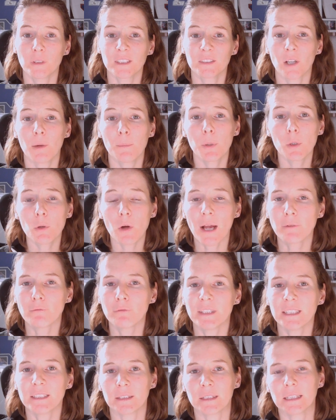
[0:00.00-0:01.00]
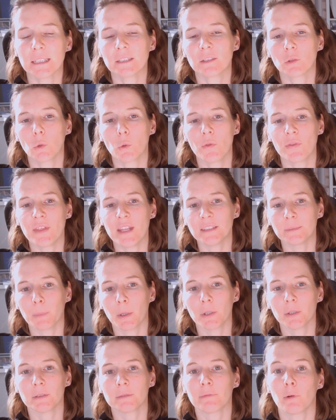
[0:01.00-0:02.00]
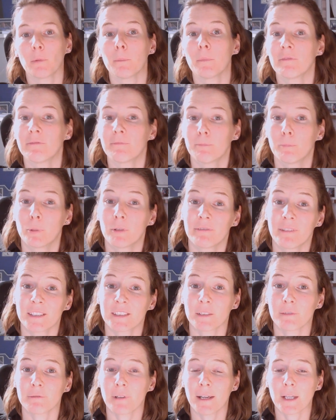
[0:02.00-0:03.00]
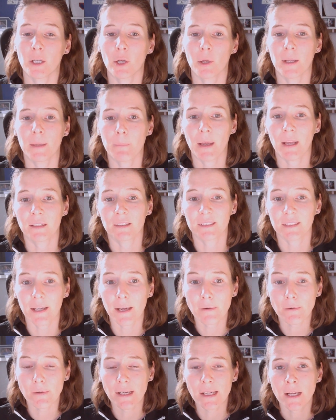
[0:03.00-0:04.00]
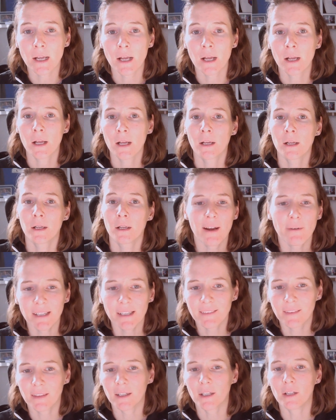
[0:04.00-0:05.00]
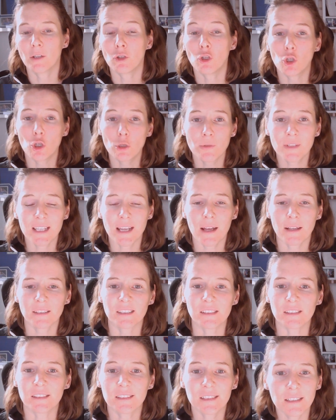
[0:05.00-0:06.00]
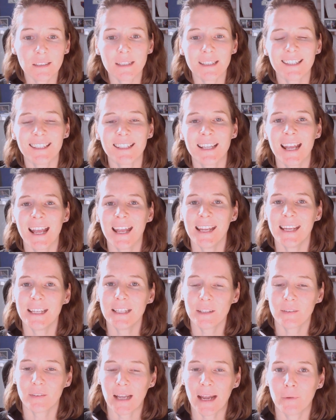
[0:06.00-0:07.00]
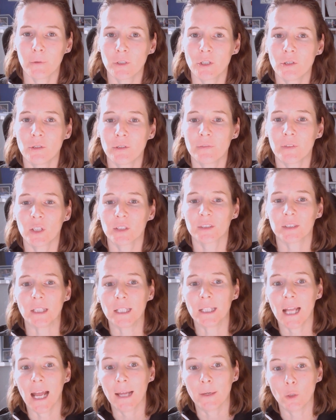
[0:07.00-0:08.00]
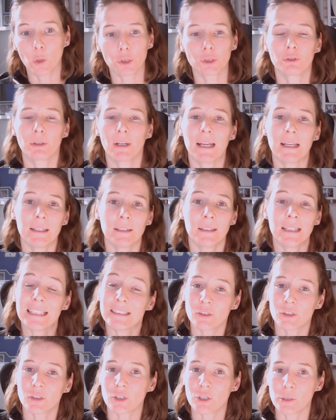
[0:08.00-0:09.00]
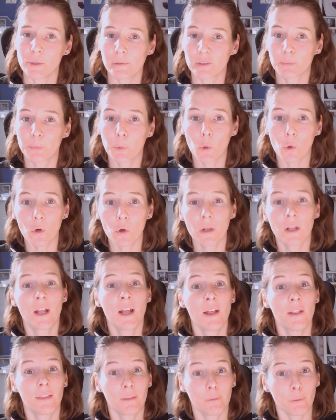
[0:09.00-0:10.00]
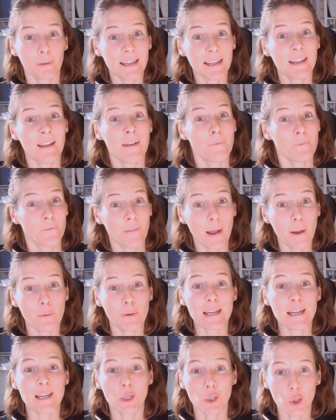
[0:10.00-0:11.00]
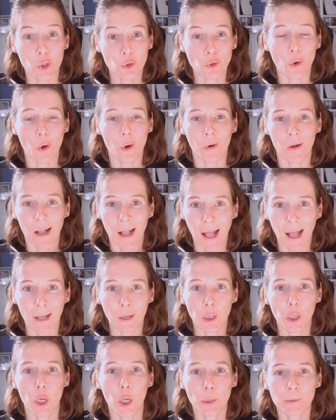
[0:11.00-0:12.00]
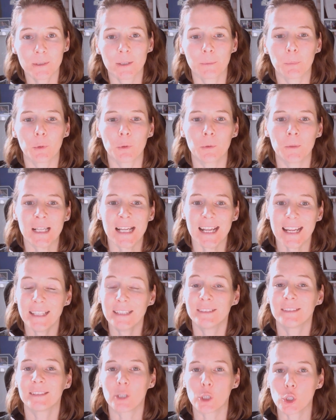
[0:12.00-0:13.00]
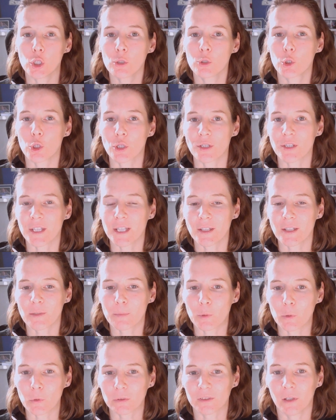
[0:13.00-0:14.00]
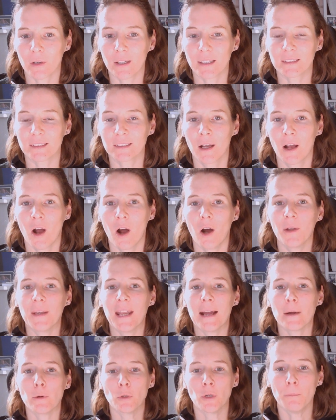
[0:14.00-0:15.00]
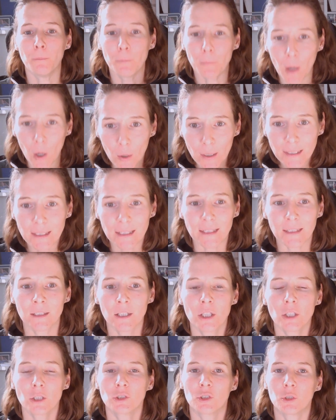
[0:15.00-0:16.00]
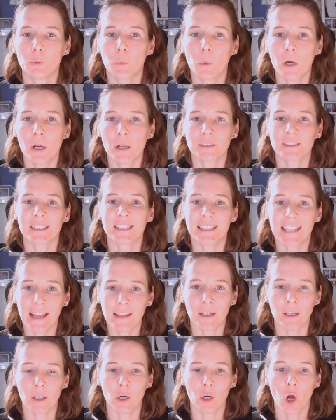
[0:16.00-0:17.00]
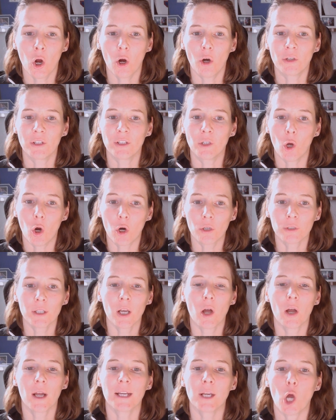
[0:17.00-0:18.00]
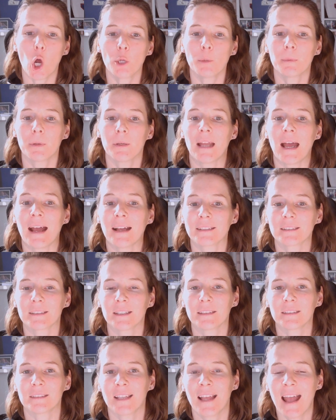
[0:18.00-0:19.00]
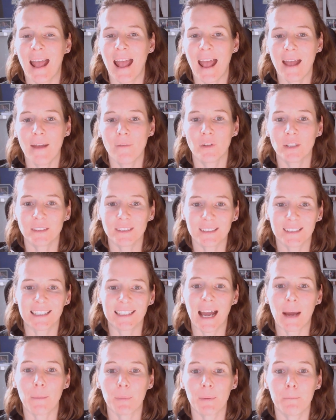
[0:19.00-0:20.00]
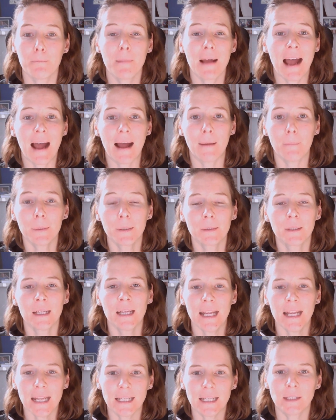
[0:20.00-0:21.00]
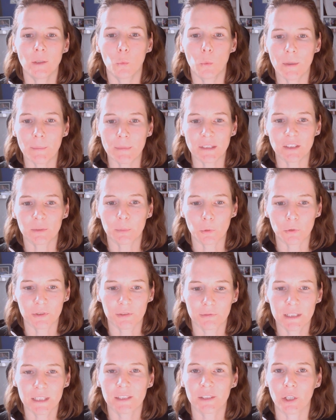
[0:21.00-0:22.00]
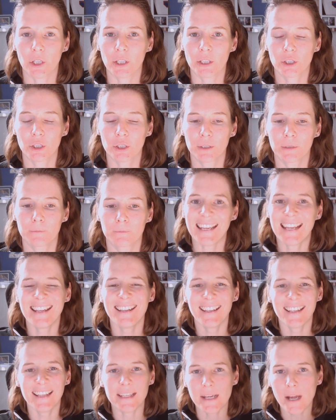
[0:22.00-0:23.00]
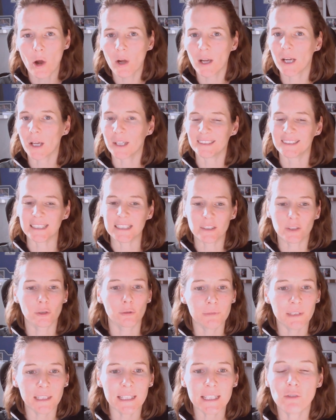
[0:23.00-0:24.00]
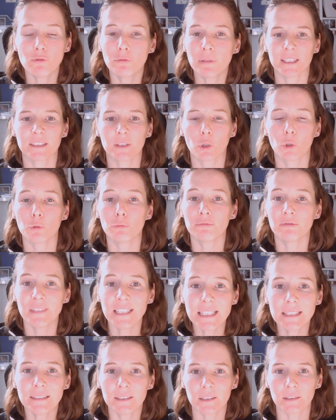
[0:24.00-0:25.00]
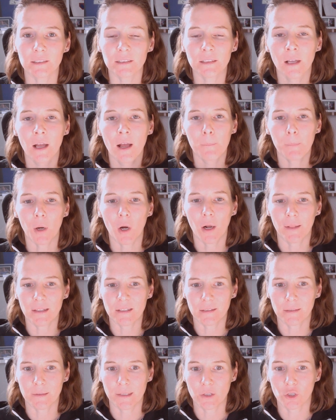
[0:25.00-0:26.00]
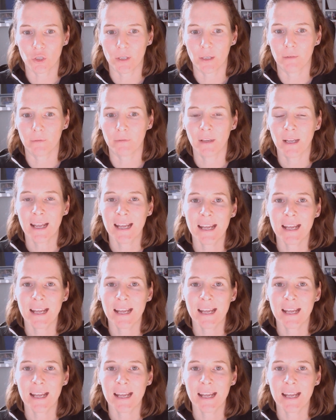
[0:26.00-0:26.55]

For example, I recently saw this post from Professor Franco Impediseri, sharing that UTS in Sydney, Edith Cowan University and Australian Institute of Sport, three very strong and notable institutions in sports science, are now combining to work together on an online open access evidence gap map in women's sports research. And here he highlights these three critical reasons behind this initiative.